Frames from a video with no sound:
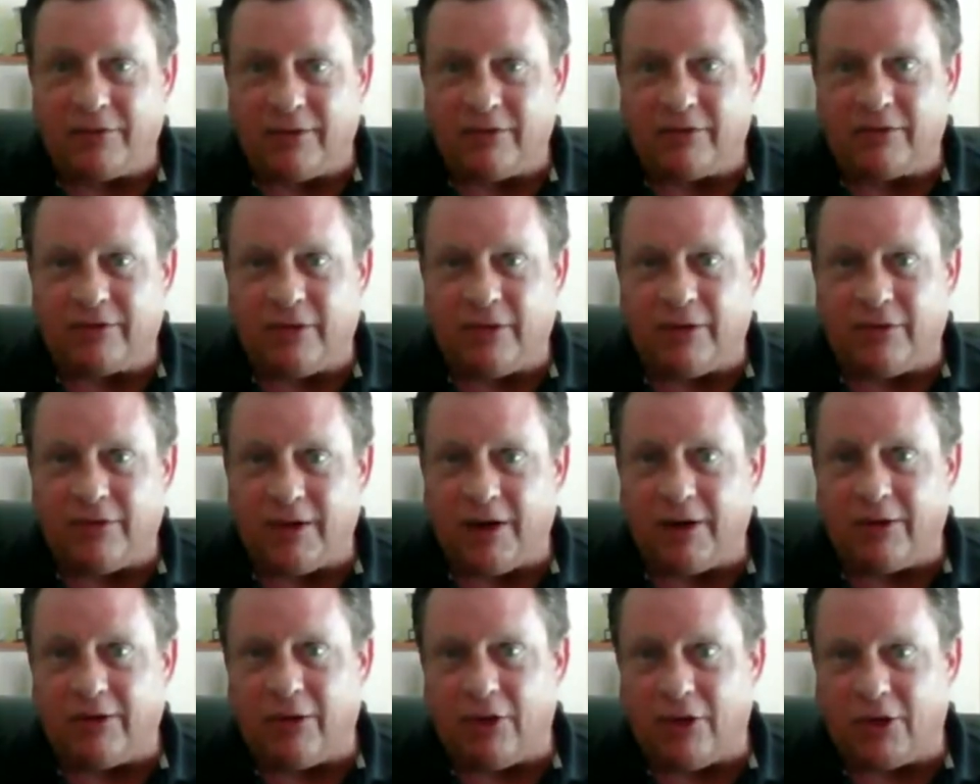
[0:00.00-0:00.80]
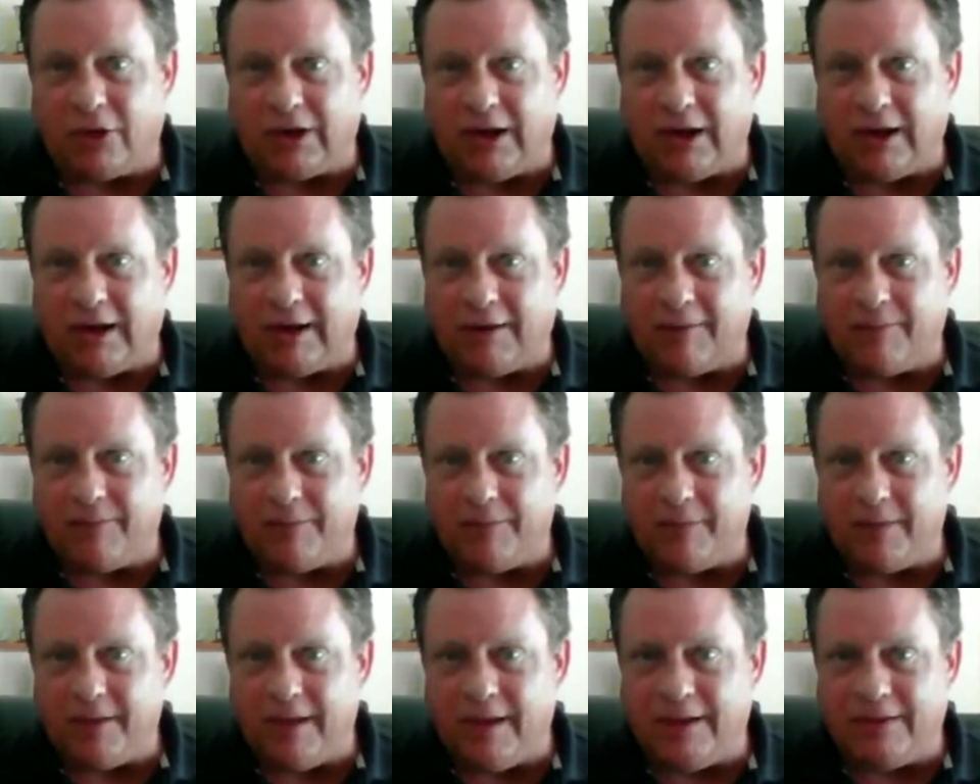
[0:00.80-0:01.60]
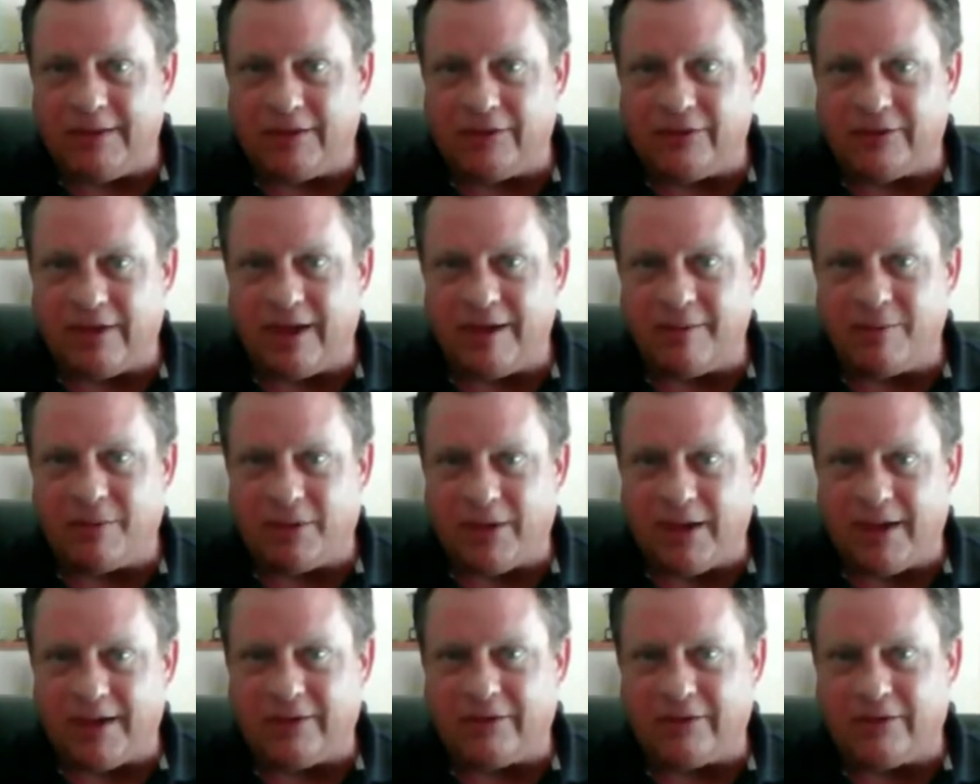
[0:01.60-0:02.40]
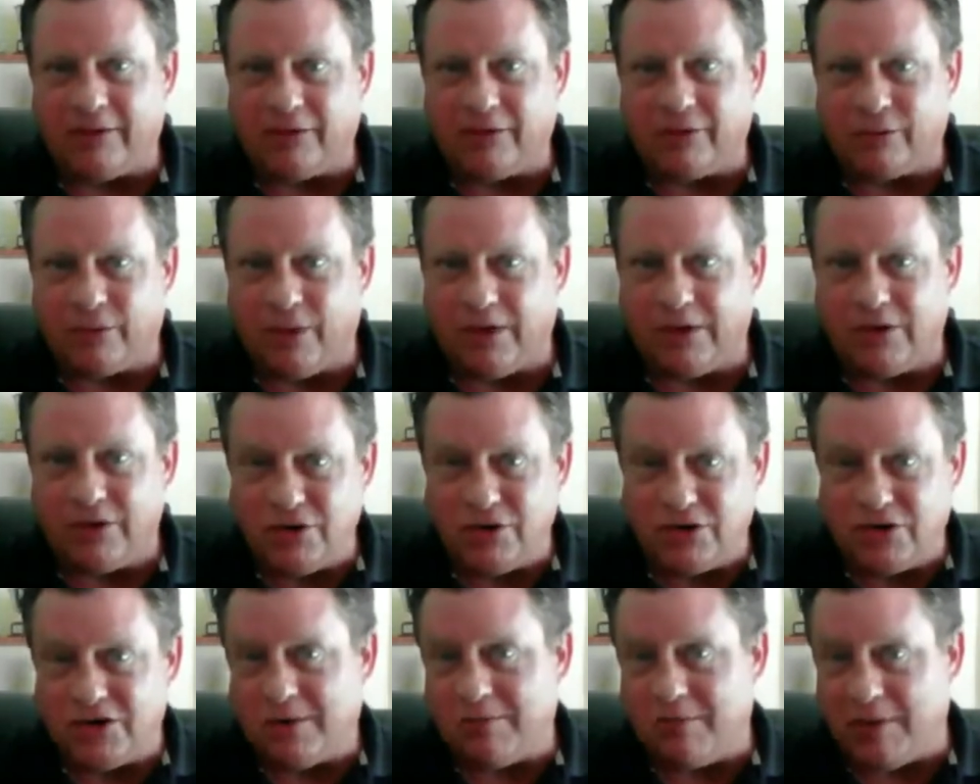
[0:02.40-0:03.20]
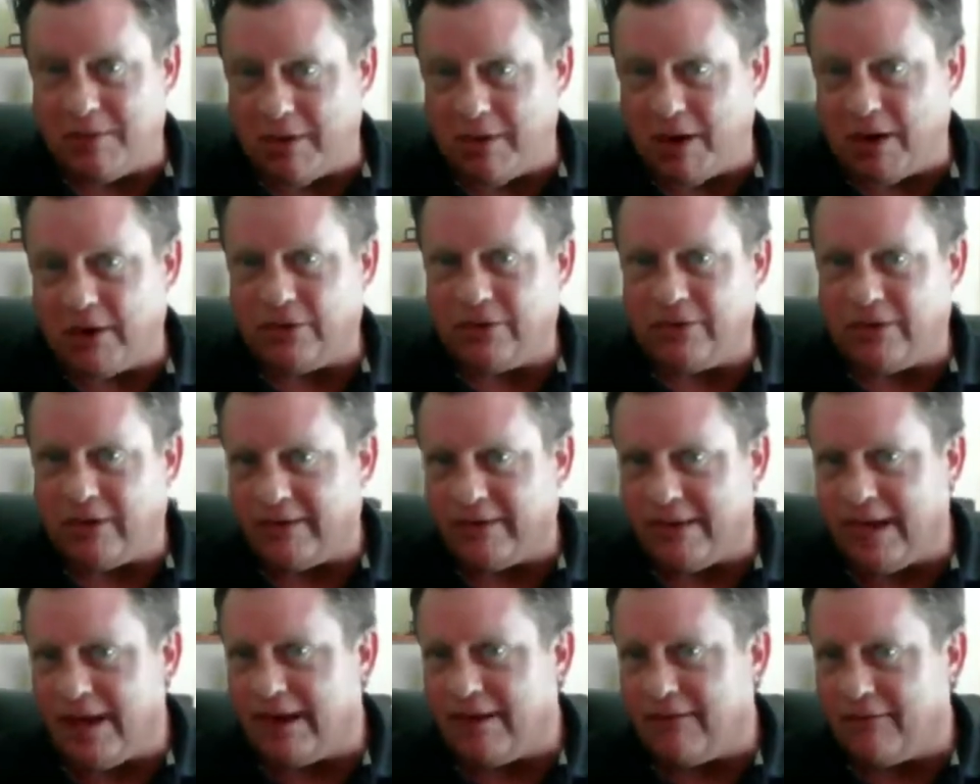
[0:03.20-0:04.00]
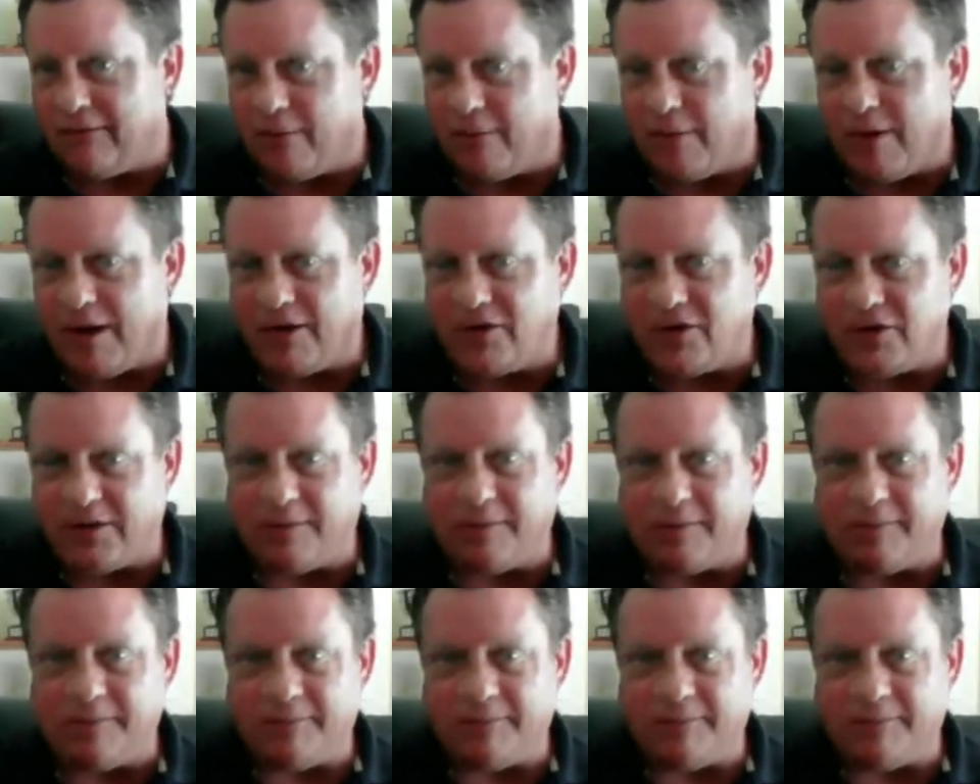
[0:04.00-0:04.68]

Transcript: and so they're looking in the same places where you should be posting that information.